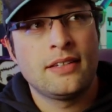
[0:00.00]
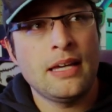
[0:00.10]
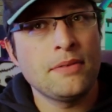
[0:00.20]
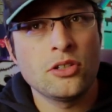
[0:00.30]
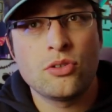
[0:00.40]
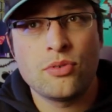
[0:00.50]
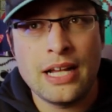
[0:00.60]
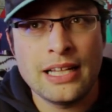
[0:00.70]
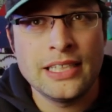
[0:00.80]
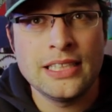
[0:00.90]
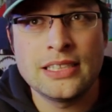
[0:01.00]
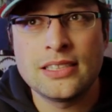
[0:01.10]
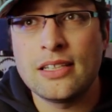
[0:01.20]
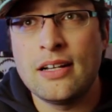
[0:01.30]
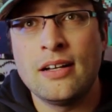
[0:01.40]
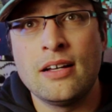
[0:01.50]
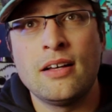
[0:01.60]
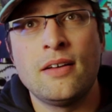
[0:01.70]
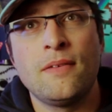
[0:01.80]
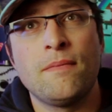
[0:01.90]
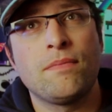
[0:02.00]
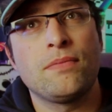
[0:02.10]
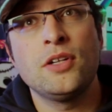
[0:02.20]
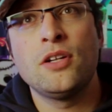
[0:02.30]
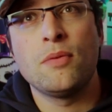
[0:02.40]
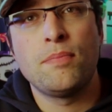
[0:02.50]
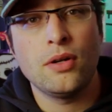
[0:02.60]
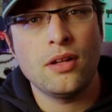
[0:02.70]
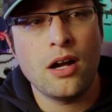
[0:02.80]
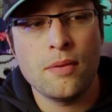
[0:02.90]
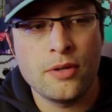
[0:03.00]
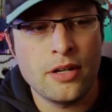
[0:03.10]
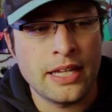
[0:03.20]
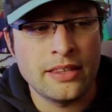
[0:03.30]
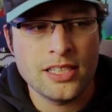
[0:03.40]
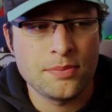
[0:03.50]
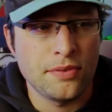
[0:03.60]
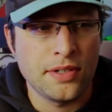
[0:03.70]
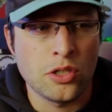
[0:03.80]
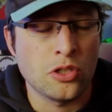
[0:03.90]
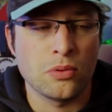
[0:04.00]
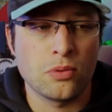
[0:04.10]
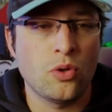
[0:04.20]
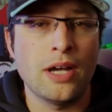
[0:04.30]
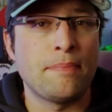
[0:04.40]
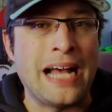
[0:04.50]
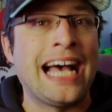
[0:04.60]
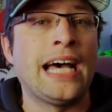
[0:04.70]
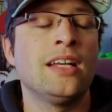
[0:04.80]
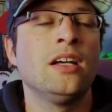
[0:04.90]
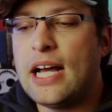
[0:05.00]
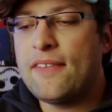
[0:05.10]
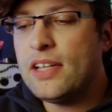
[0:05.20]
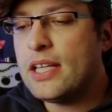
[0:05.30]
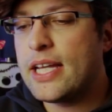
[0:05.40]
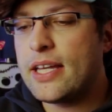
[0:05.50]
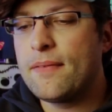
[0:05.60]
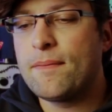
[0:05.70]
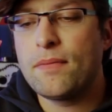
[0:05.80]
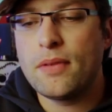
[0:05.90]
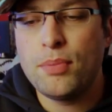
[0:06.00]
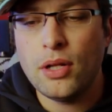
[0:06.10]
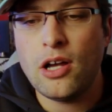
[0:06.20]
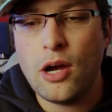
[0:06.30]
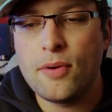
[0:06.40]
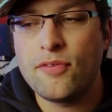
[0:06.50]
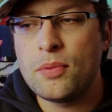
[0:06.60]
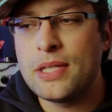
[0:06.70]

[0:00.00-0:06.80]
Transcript: Captain Corelli's, Pearl Harbor and this movie are all quite bad. I feel like Pearl Harbor,